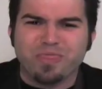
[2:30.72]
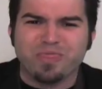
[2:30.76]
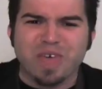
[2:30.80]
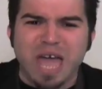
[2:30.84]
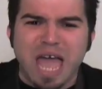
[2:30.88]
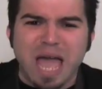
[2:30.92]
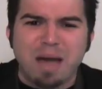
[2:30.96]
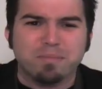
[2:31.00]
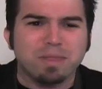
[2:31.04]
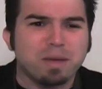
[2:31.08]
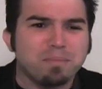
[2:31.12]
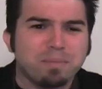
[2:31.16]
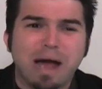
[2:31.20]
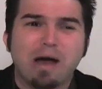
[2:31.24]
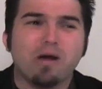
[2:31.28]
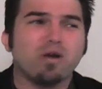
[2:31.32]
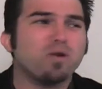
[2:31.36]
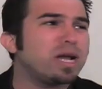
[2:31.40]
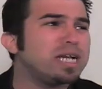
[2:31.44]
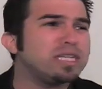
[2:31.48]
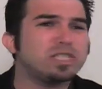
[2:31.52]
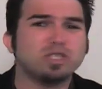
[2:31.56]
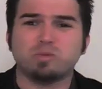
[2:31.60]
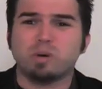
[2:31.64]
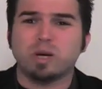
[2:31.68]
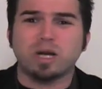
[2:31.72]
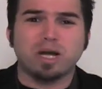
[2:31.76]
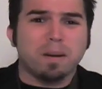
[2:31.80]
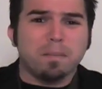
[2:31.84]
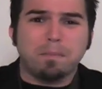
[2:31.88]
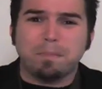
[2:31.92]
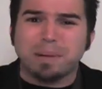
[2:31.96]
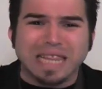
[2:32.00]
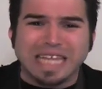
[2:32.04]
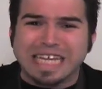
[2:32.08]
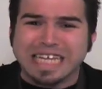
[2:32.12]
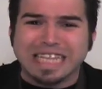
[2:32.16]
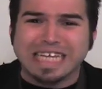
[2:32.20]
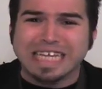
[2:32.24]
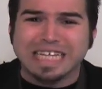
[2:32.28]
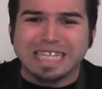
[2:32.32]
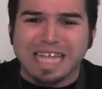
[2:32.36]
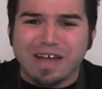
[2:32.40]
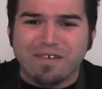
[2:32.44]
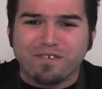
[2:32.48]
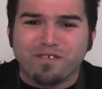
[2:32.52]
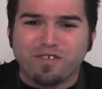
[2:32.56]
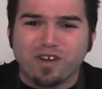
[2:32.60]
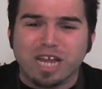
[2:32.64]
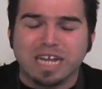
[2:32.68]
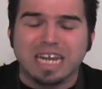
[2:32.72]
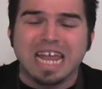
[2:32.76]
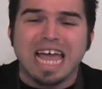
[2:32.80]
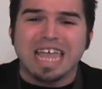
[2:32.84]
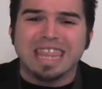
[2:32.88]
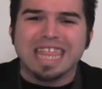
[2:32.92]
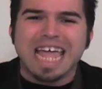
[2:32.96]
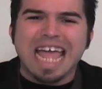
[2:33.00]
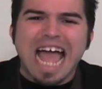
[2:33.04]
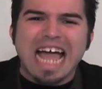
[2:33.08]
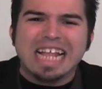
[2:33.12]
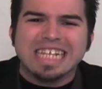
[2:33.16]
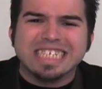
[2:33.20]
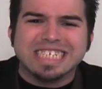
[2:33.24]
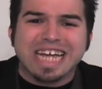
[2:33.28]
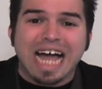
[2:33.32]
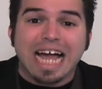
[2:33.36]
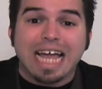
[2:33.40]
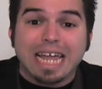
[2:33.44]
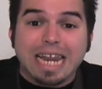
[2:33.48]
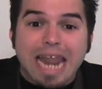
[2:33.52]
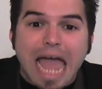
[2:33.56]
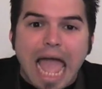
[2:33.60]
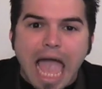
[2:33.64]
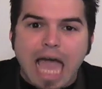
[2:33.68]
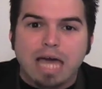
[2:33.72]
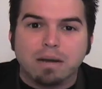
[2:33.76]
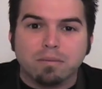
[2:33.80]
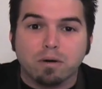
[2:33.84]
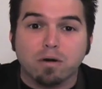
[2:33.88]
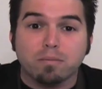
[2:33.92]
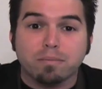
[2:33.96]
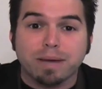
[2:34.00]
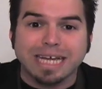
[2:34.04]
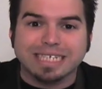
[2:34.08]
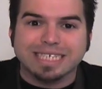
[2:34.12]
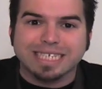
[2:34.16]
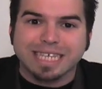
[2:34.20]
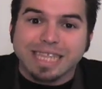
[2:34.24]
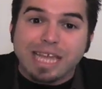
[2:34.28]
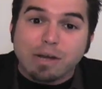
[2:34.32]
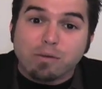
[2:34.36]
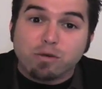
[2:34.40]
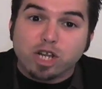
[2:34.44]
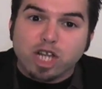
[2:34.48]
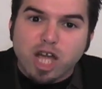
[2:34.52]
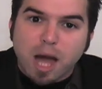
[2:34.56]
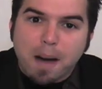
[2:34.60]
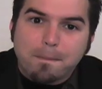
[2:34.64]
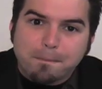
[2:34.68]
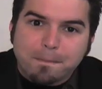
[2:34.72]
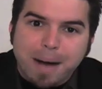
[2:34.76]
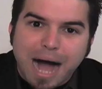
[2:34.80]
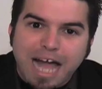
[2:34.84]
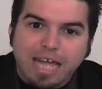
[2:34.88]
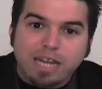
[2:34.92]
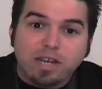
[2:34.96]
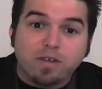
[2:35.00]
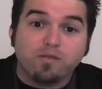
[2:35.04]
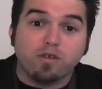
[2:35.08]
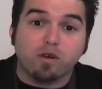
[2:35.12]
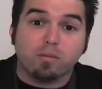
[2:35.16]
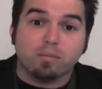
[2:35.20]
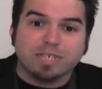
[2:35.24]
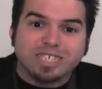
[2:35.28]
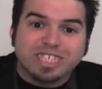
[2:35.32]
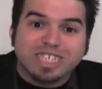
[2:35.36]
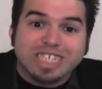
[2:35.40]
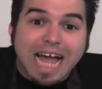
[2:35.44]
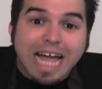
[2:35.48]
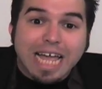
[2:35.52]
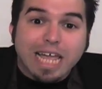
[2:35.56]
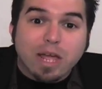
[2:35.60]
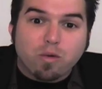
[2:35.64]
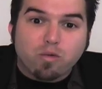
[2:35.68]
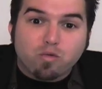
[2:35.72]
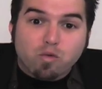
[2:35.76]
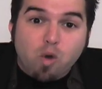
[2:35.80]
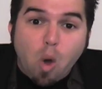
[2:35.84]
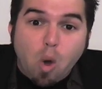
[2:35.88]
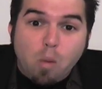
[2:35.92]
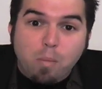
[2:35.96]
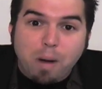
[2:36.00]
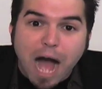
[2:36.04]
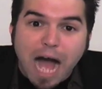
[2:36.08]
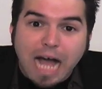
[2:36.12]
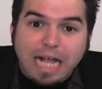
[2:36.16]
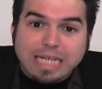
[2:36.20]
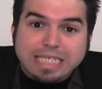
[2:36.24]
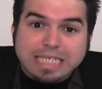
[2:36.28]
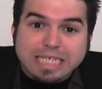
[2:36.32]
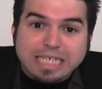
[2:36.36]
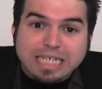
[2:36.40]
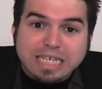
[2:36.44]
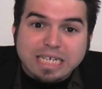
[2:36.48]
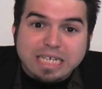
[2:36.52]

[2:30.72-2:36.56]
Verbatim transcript: not them! The Power Rangers were completely different! They had giant animal mechs that they would combine to form a giant robot.